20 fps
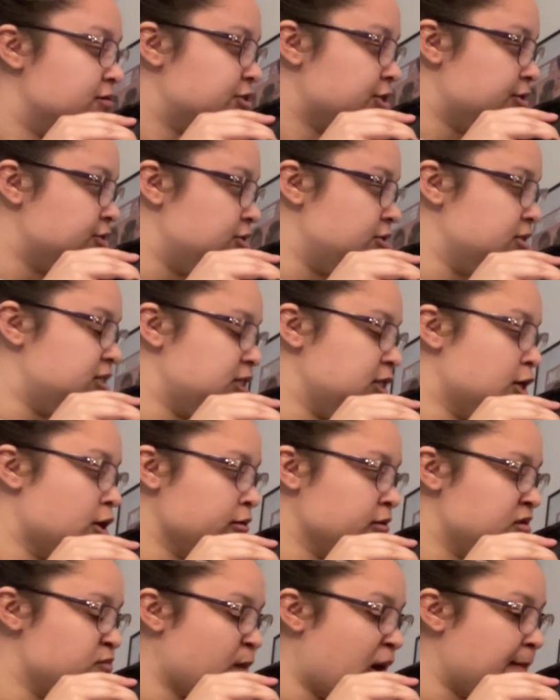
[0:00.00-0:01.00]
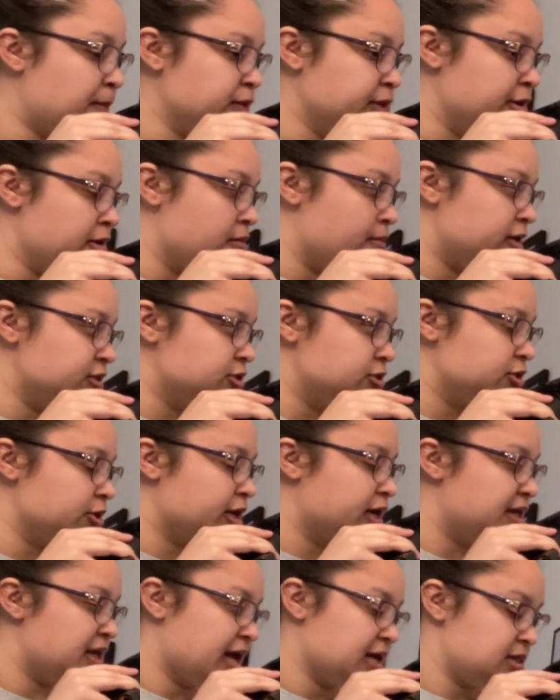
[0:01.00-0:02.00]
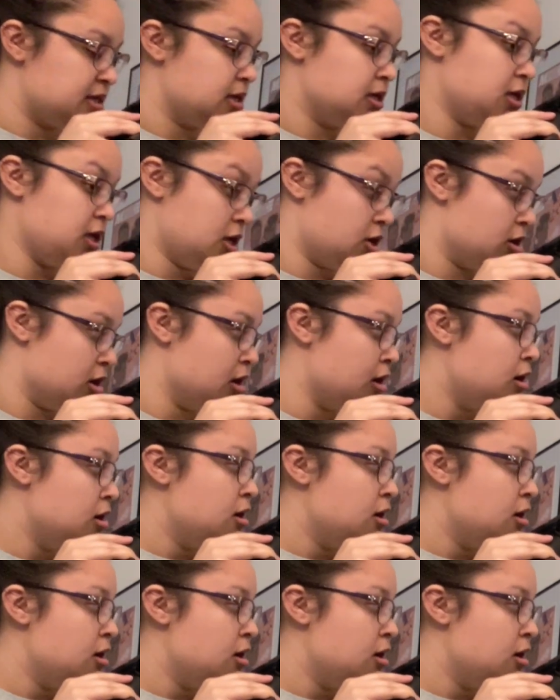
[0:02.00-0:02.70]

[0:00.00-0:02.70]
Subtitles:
So as you see, all these papillary muscles are connected here.